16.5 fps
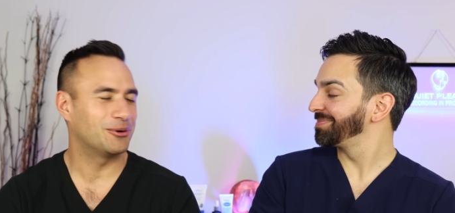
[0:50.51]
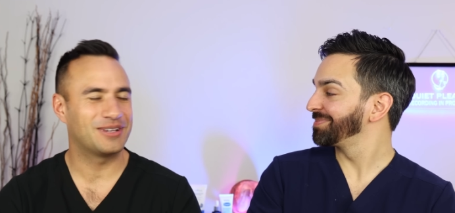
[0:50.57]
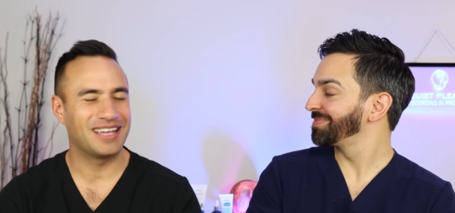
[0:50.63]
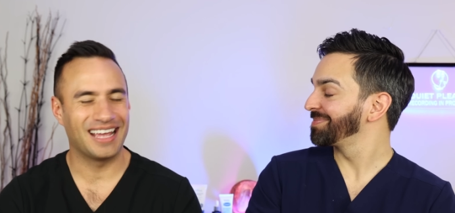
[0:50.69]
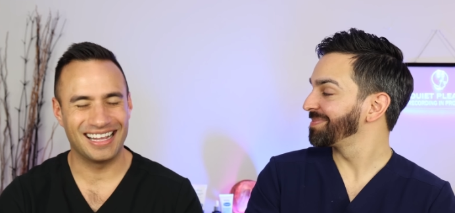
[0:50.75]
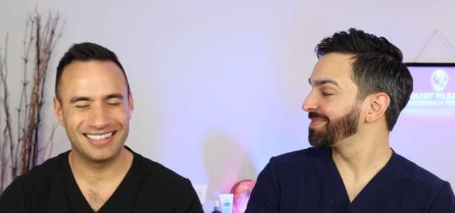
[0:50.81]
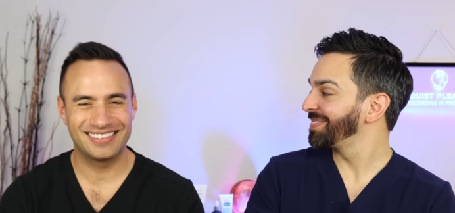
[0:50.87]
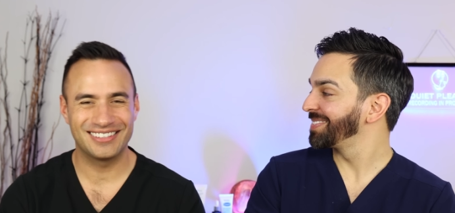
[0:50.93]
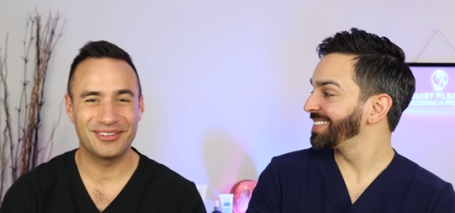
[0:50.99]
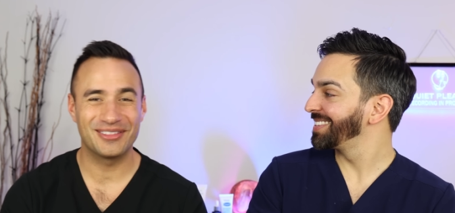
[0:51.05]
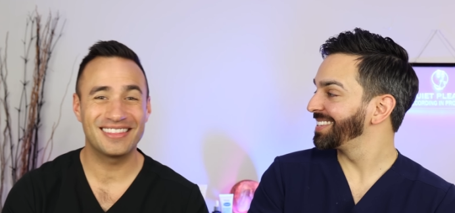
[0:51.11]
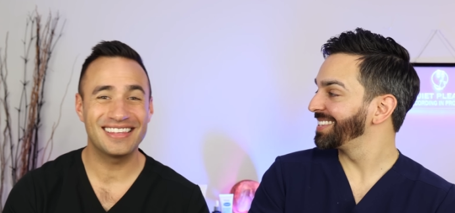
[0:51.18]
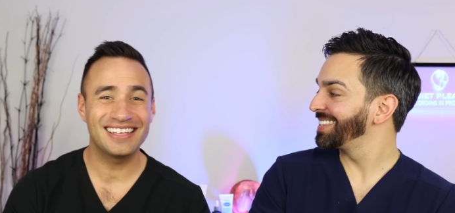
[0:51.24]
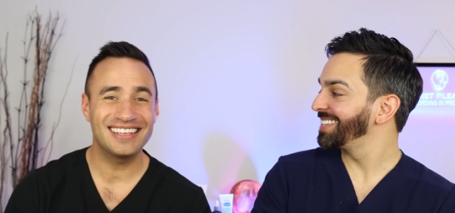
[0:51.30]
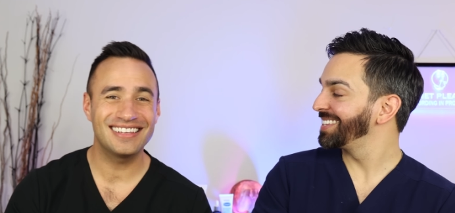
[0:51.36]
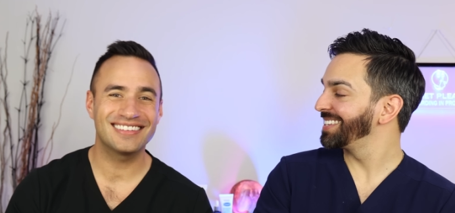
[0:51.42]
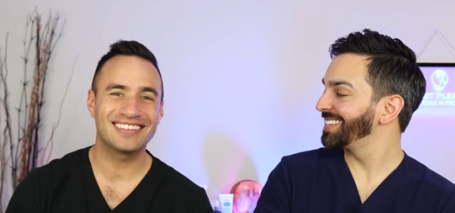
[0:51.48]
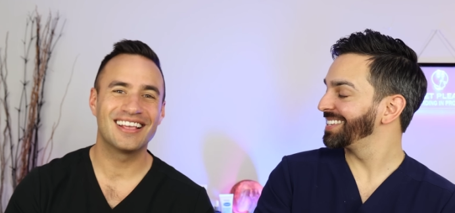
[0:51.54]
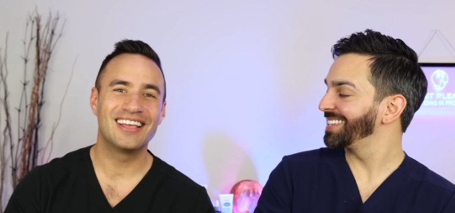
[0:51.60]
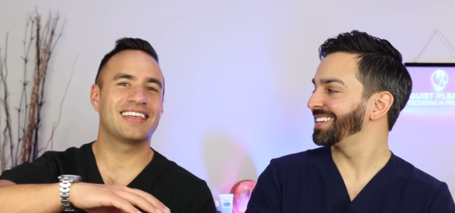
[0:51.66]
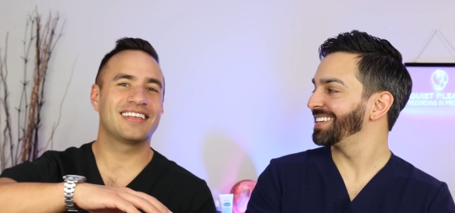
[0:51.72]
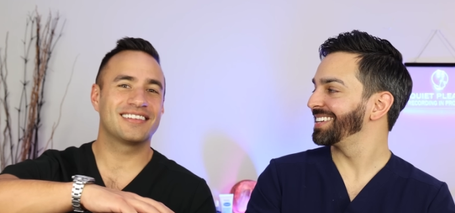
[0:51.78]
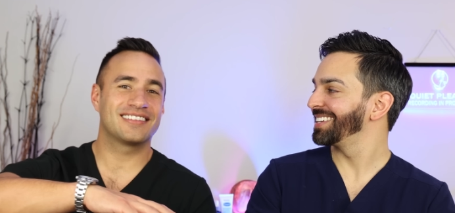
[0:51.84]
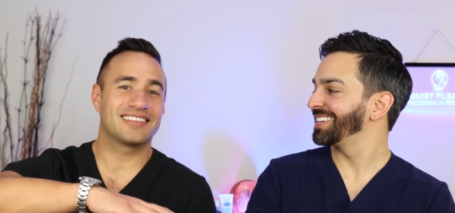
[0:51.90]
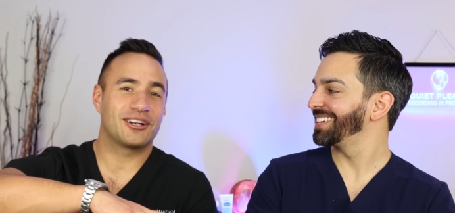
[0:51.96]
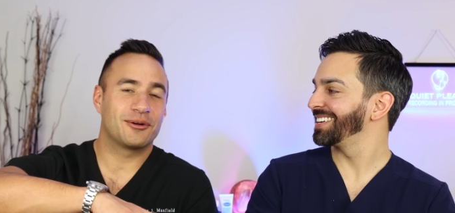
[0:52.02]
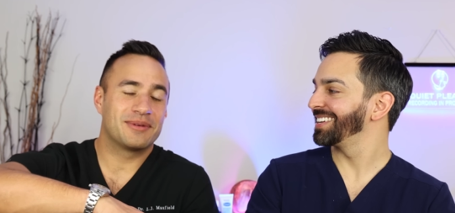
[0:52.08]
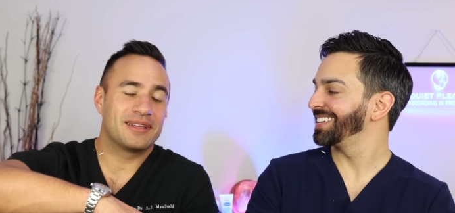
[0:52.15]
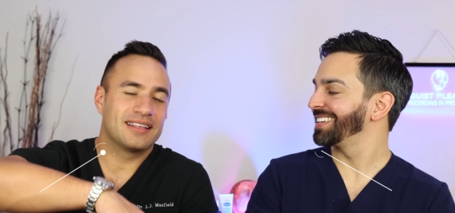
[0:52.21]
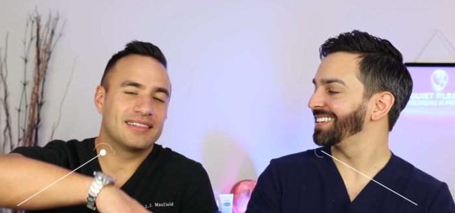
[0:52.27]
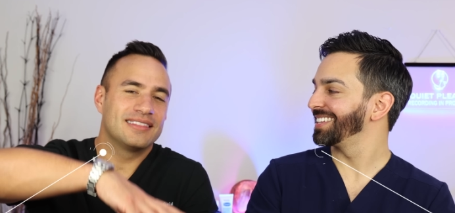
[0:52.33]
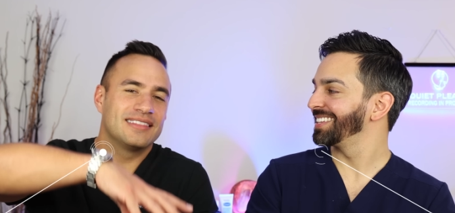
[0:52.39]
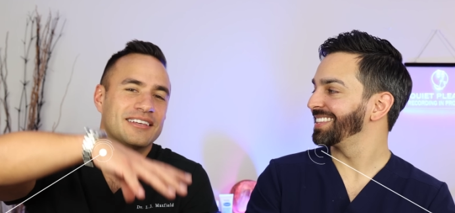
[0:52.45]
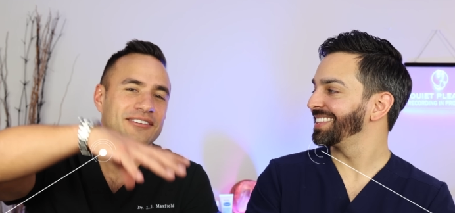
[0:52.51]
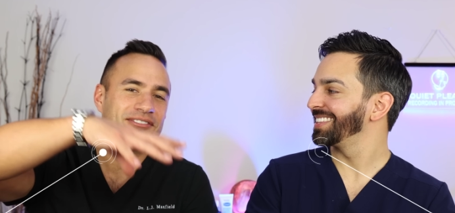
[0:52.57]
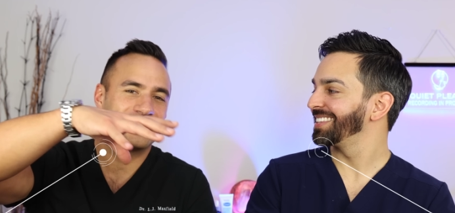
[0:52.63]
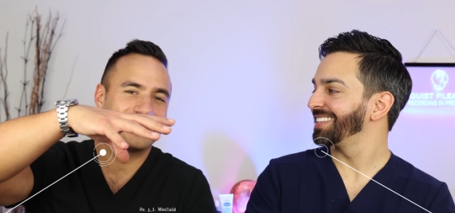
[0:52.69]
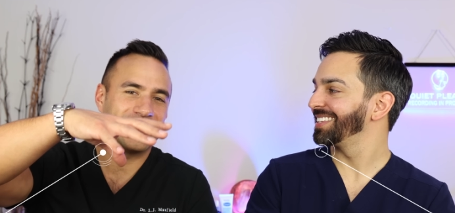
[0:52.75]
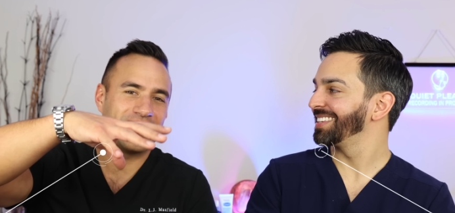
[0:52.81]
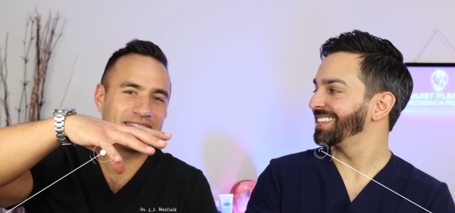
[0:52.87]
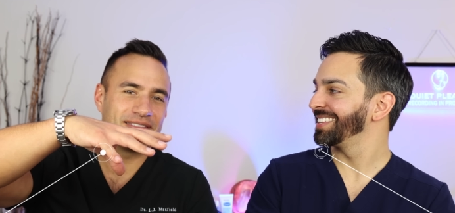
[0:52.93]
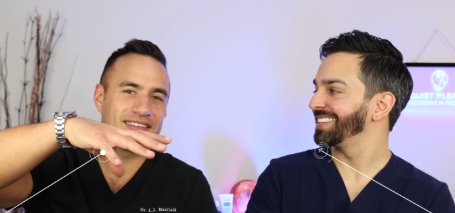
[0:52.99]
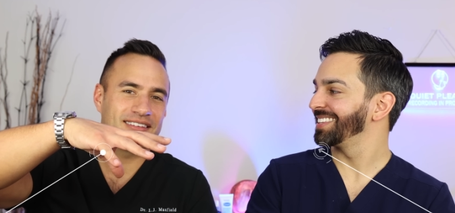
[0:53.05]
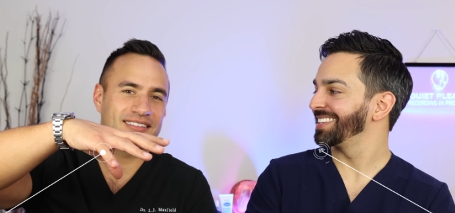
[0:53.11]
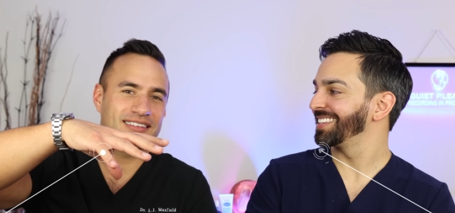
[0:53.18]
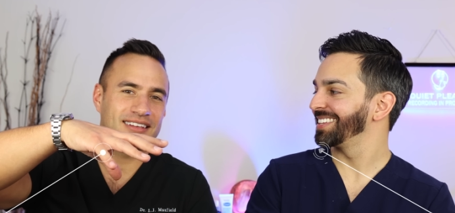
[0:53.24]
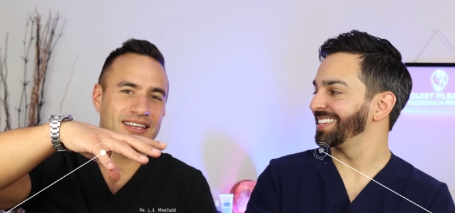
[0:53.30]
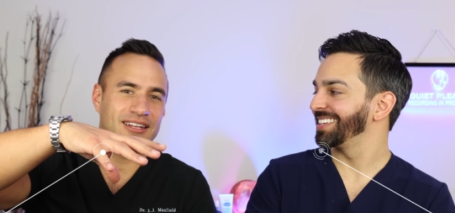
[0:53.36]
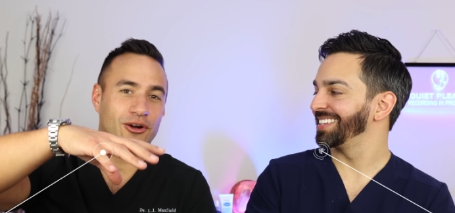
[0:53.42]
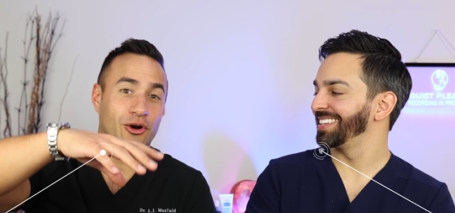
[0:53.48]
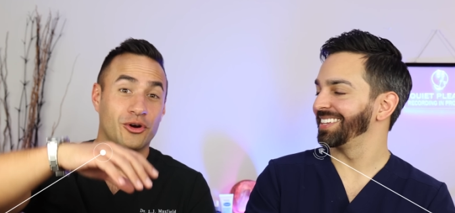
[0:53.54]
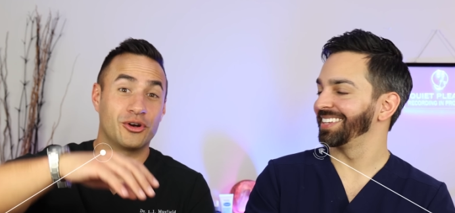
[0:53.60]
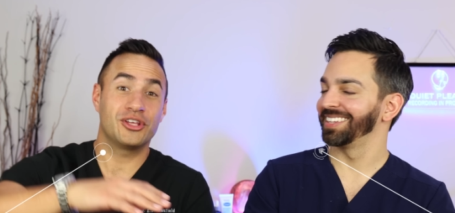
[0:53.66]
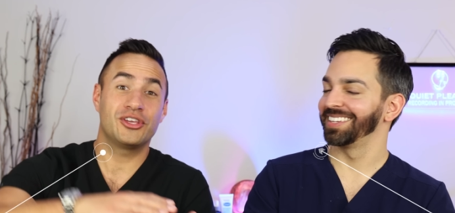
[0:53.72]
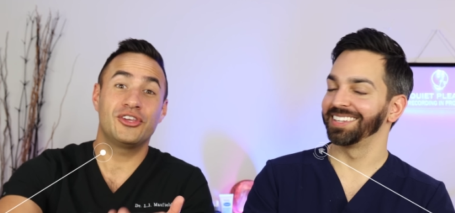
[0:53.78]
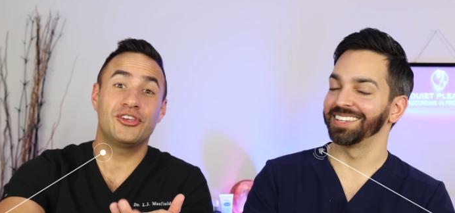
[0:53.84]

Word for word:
Speaker 1: Okay, so these things that are being lifted out of the skin are an